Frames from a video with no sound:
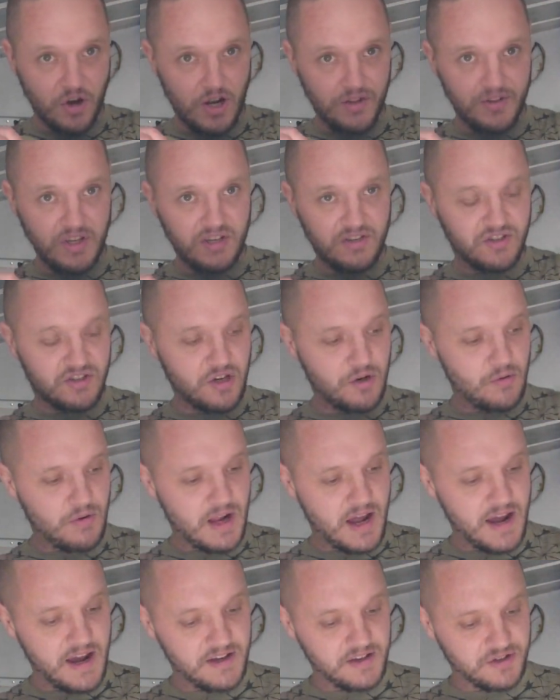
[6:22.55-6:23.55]
there's two
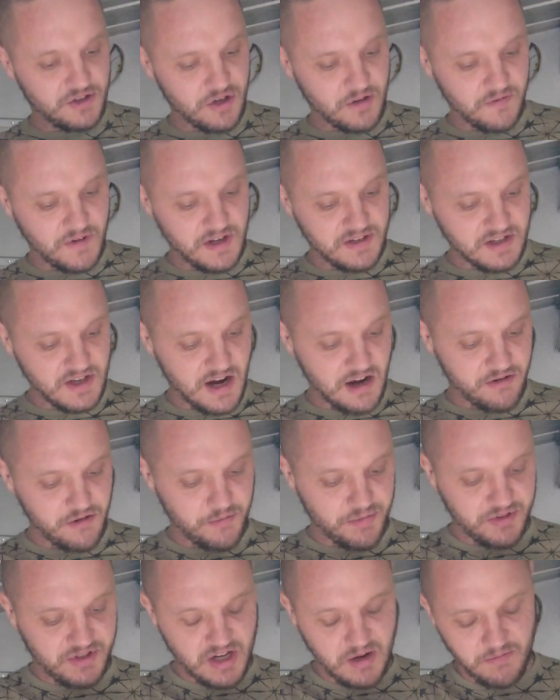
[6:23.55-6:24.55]
layers of it. It's
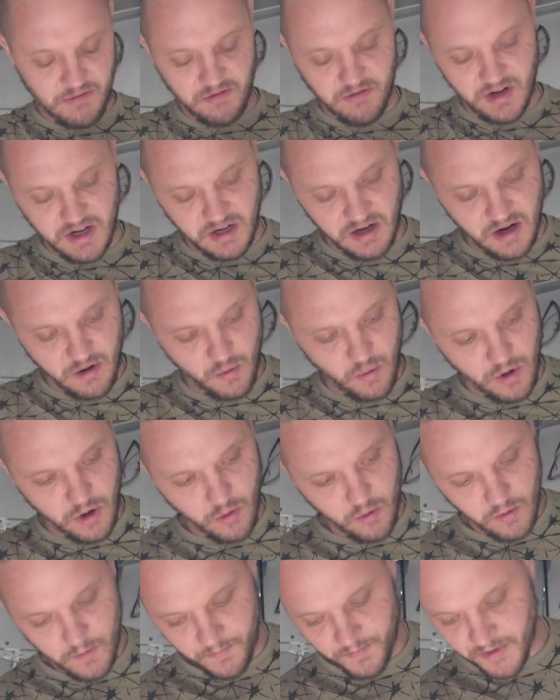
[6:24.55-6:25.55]
100% merino
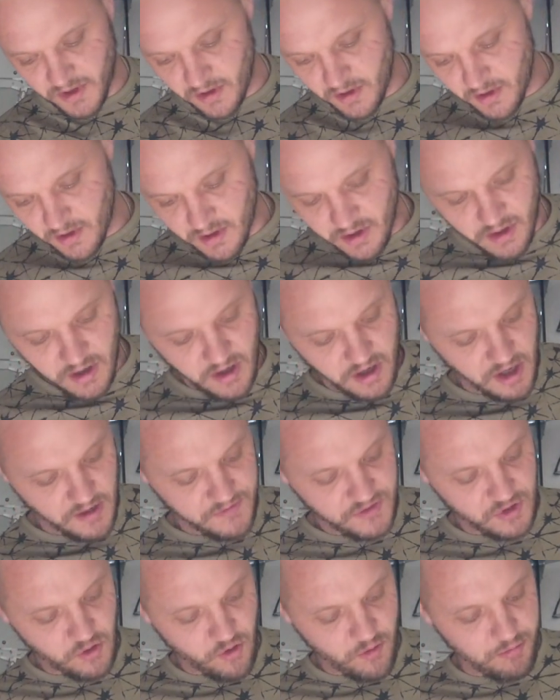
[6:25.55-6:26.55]
wool, and I've
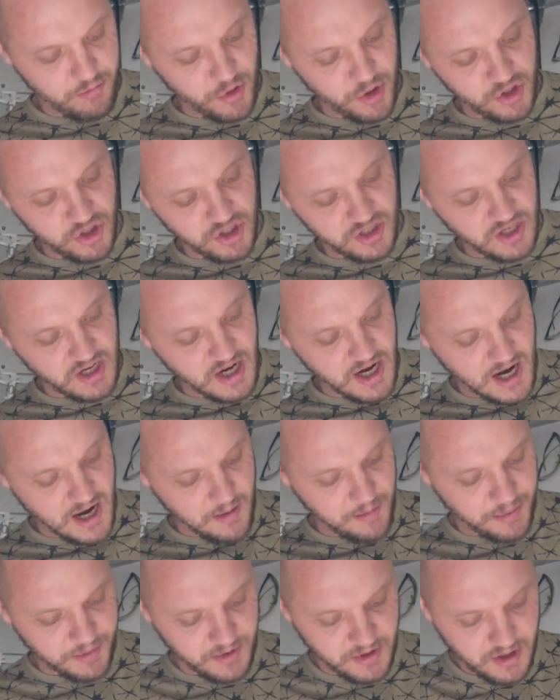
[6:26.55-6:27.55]
sort of butchered it
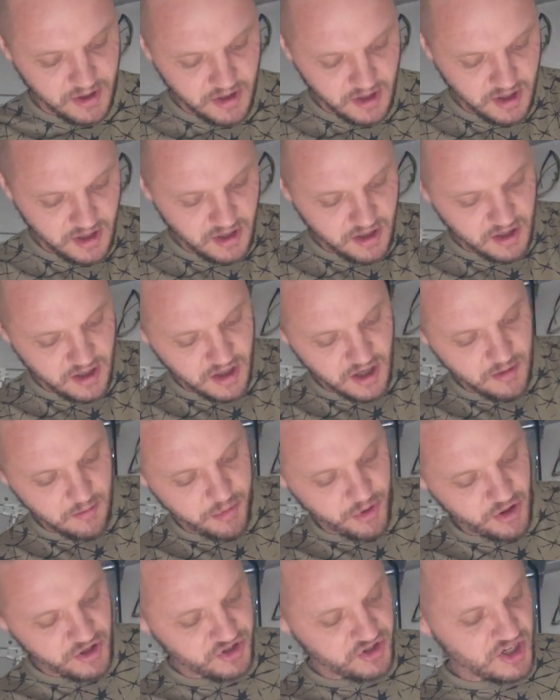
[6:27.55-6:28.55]
up,
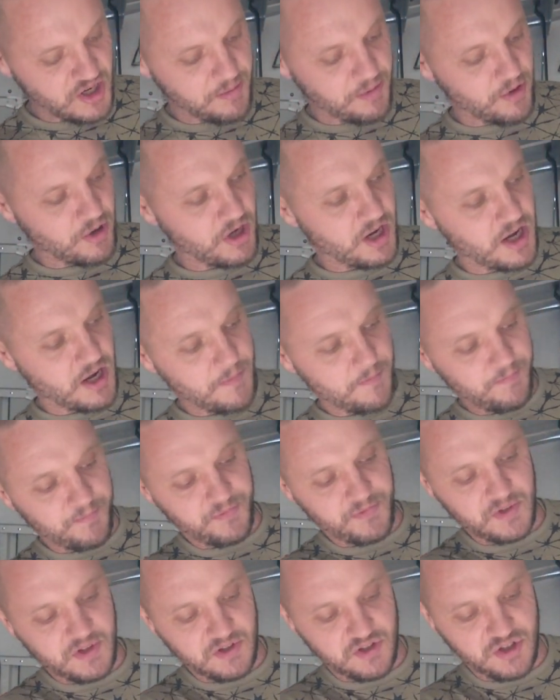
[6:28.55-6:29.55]
put a zip on it
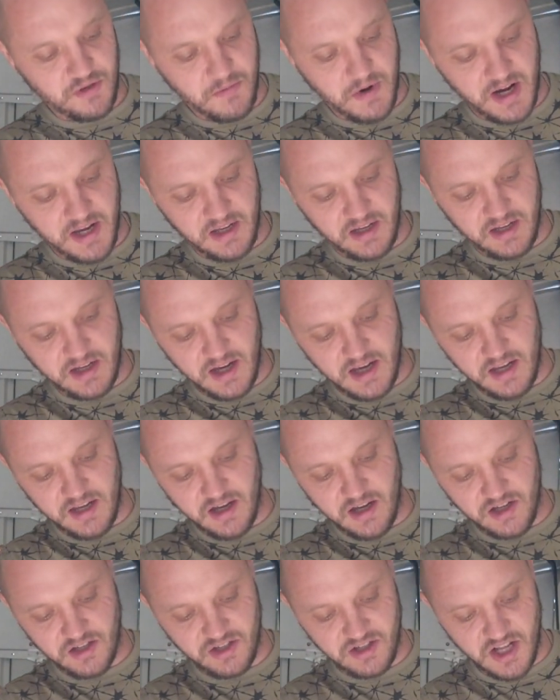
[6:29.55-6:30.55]
to make
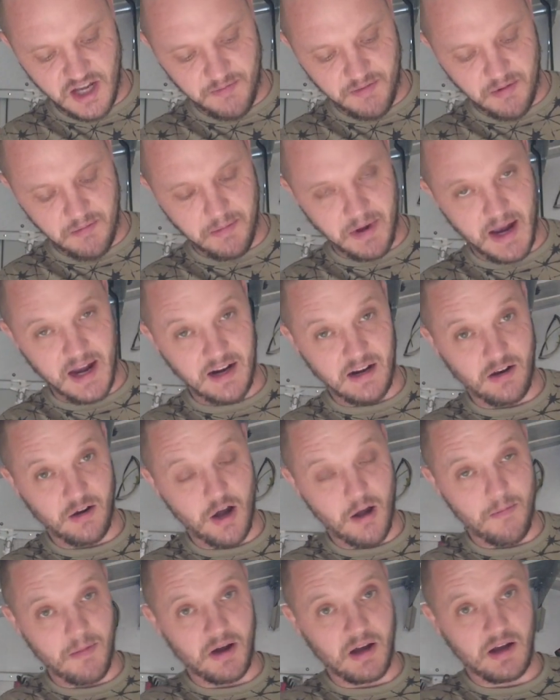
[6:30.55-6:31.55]
a sleeping bag
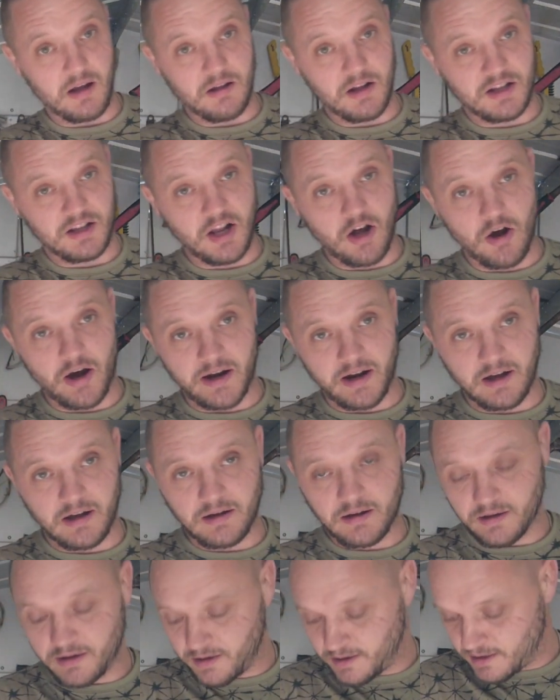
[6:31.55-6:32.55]
liner,
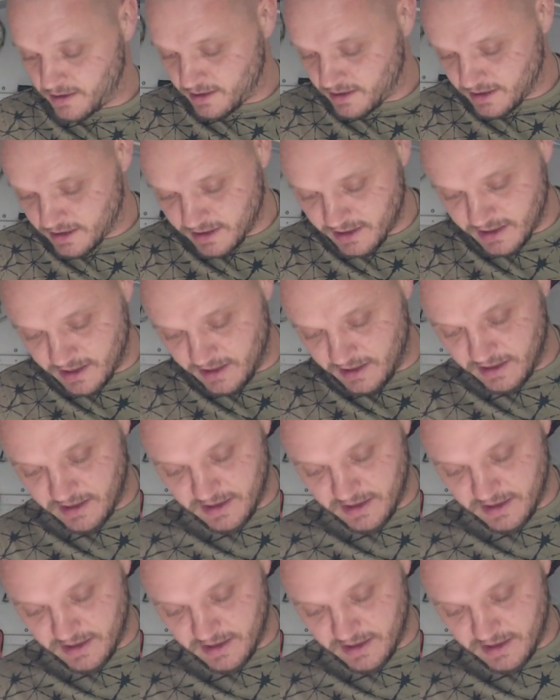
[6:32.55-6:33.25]
and